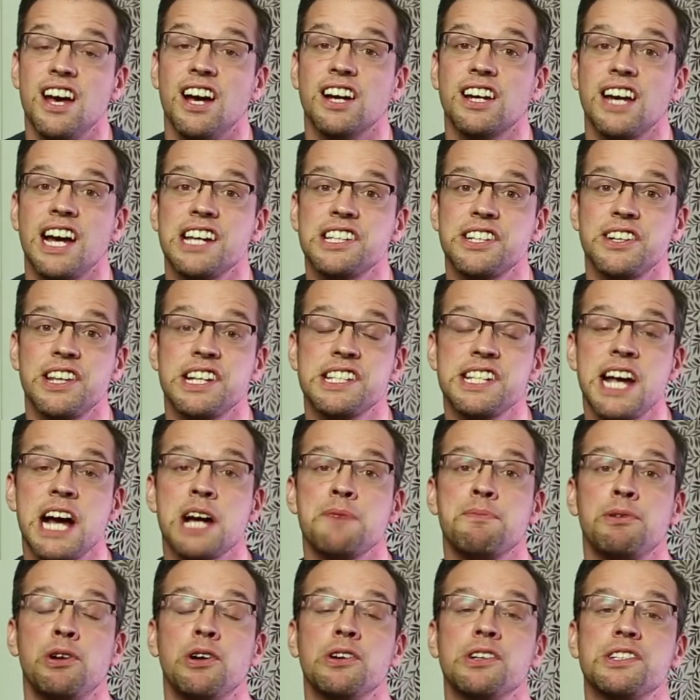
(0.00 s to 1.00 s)
Okay, so the
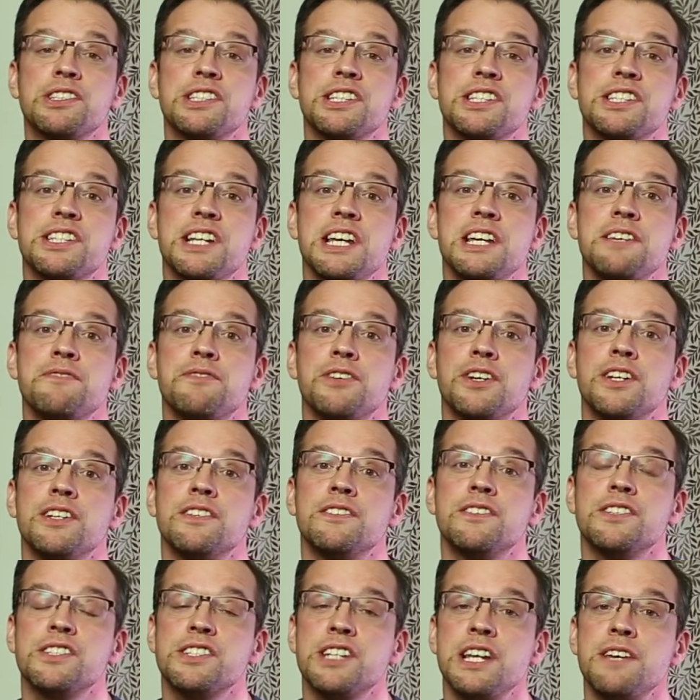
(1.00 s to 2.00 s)
tank belongs to
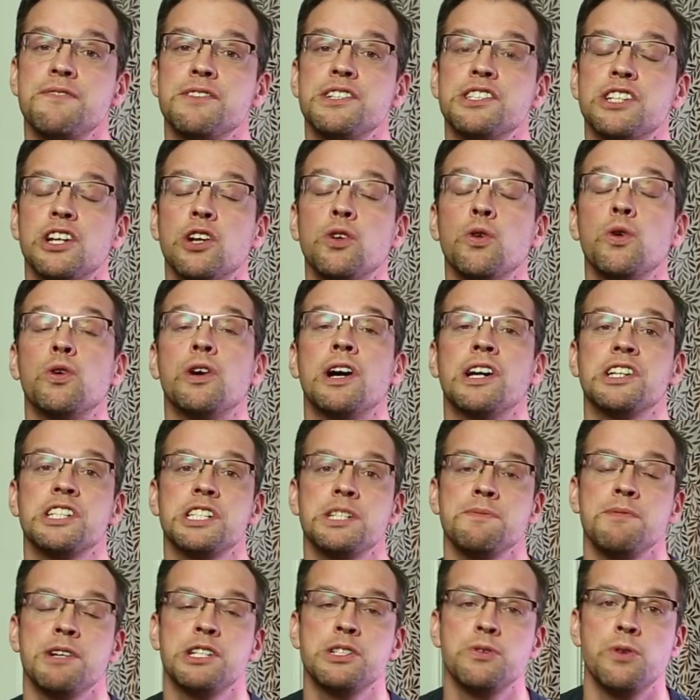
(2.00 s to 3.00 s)
Stephen. Stephen's a loyal
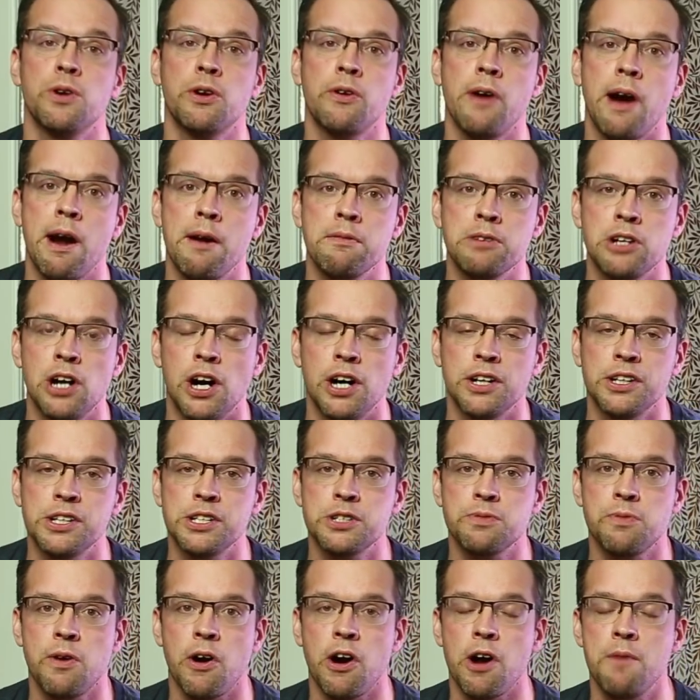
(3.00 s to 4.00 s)
customer to Aquarium
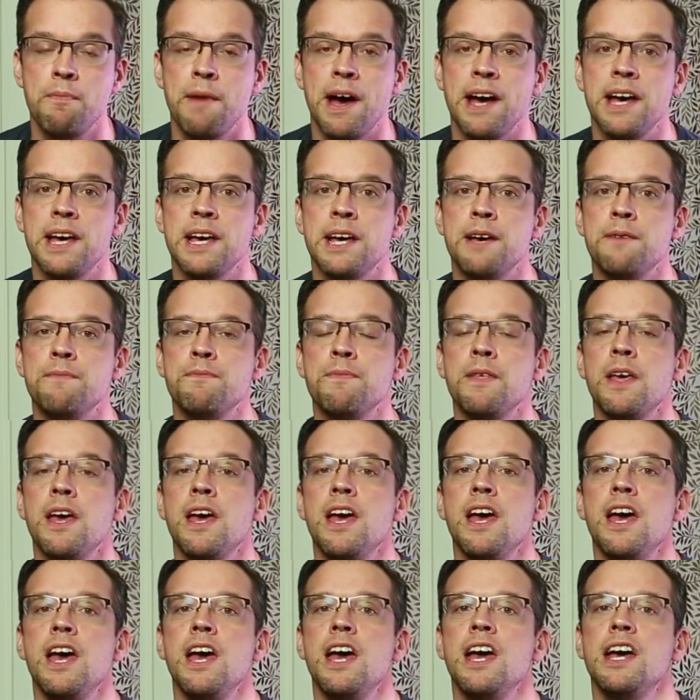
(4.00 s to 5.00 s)
Gardens where I met him.
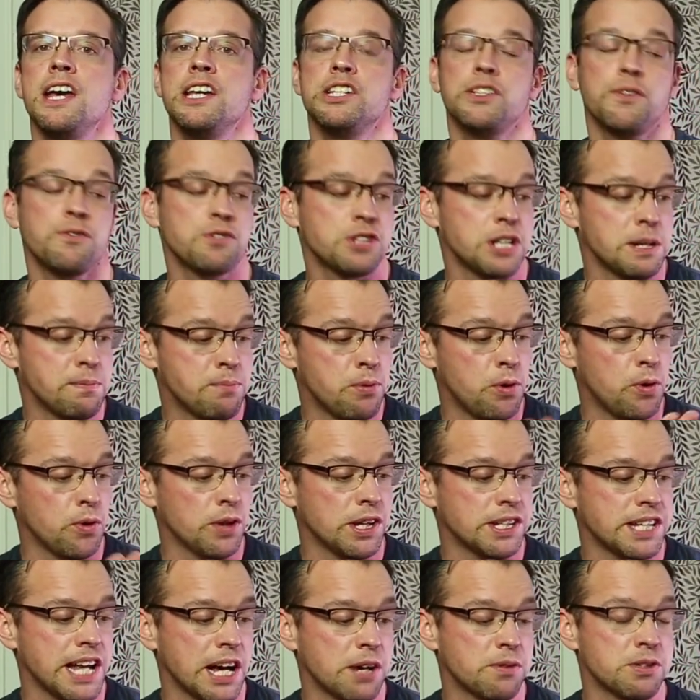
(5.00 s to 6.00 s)
He's obviously bought
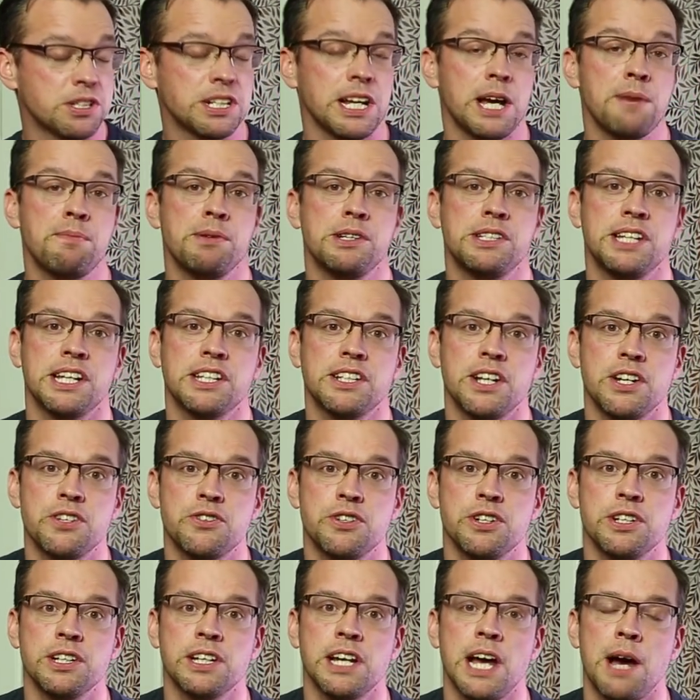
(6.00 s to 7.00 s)
this Aquascaper
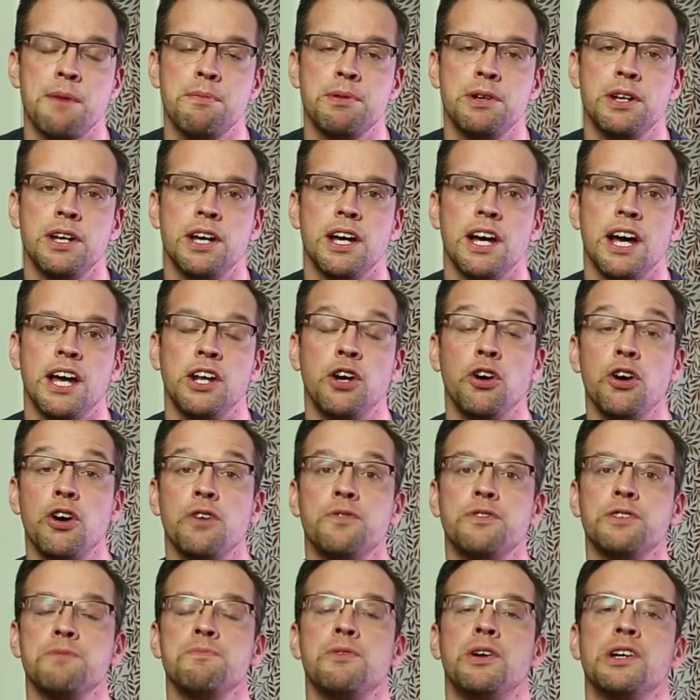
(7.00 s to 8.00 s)
600 and cabinet, and I
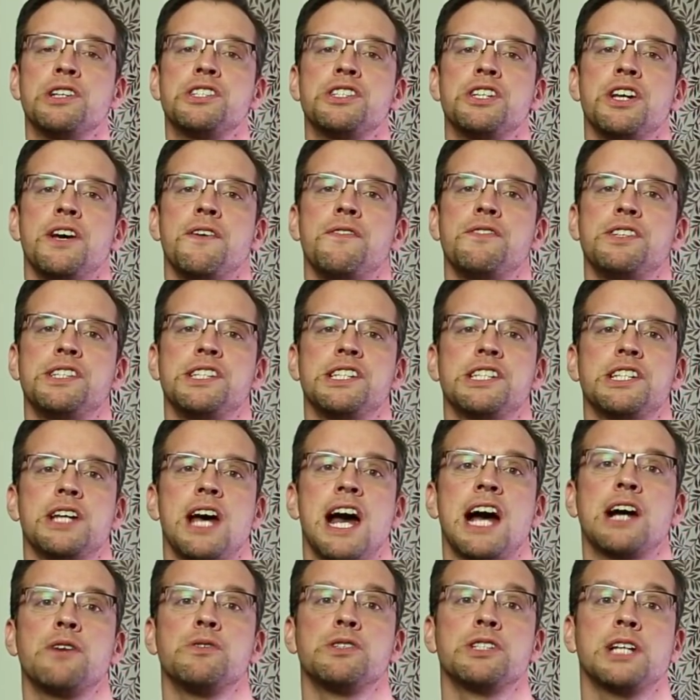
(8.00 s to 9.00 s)
offered my services to
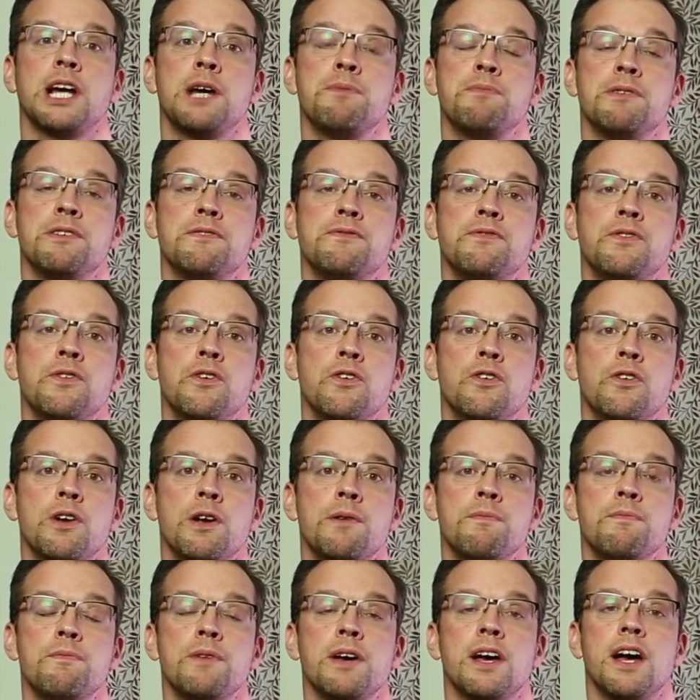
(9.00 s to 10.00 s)
aquascape it for
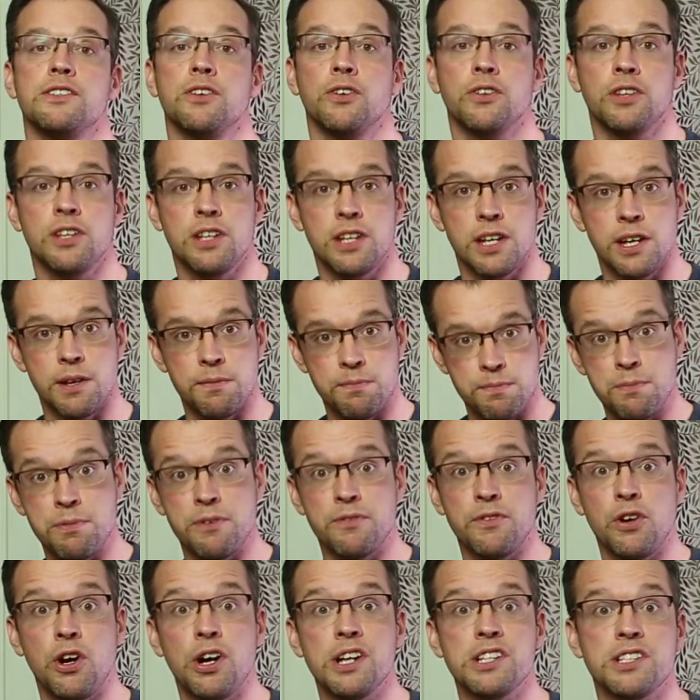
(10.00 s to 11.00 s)
him on the
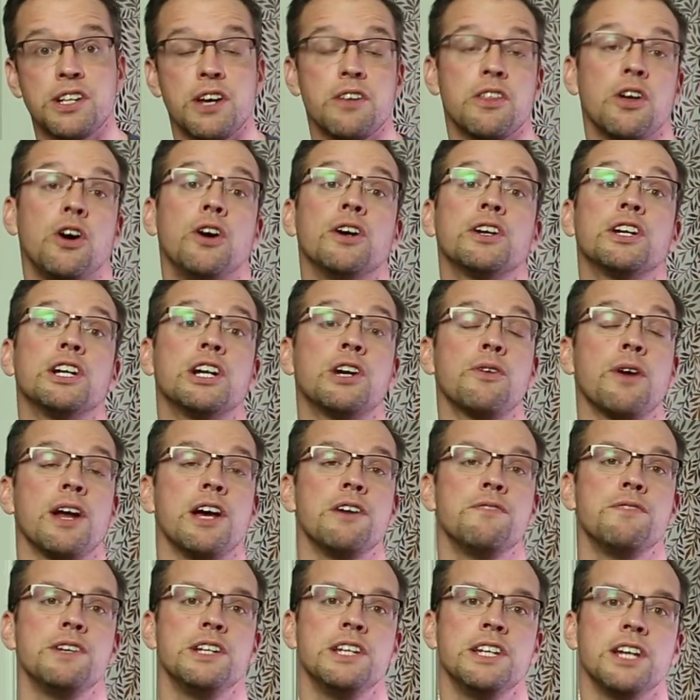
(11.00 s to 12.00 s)
proviso that I could
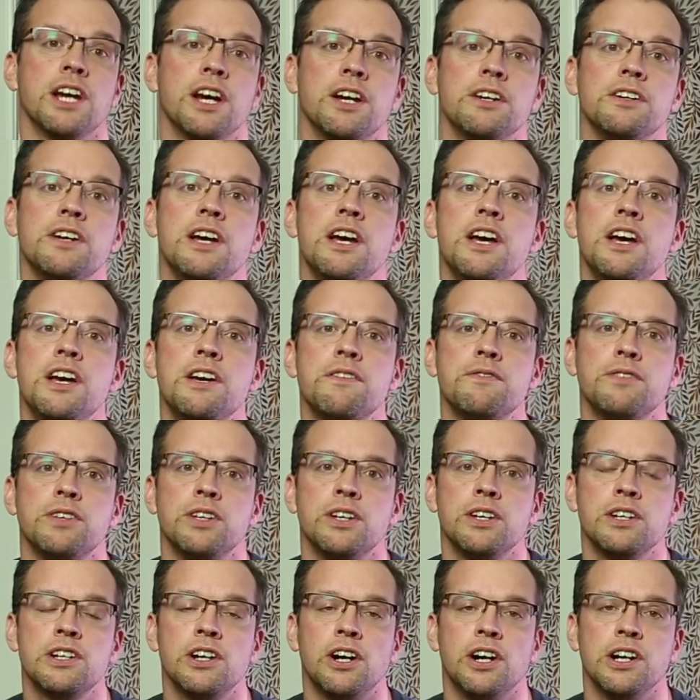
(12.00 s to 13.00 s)
create a video for
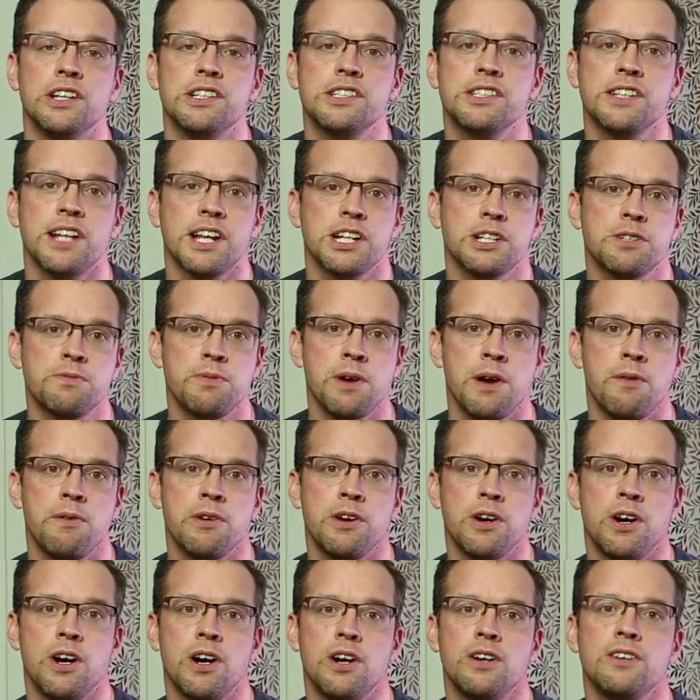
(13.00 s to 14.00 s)
you guys. So that's where
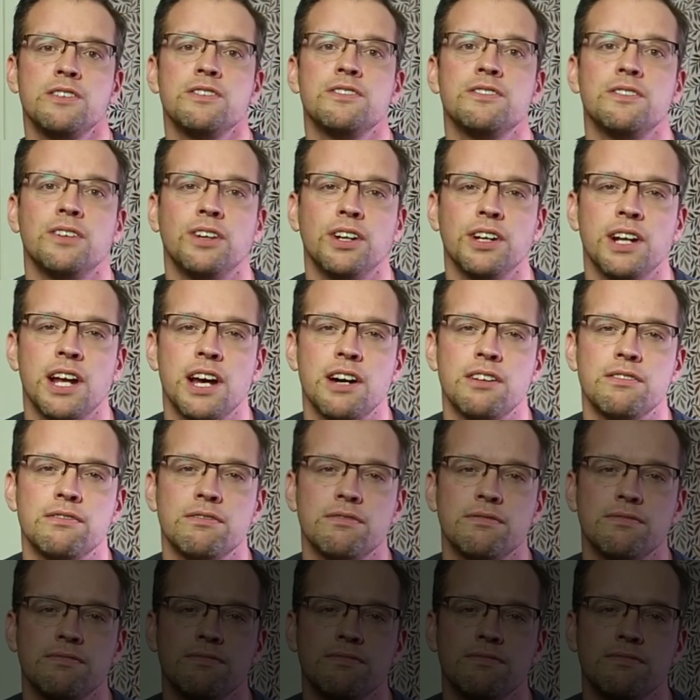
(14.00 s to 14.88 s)
we are right now.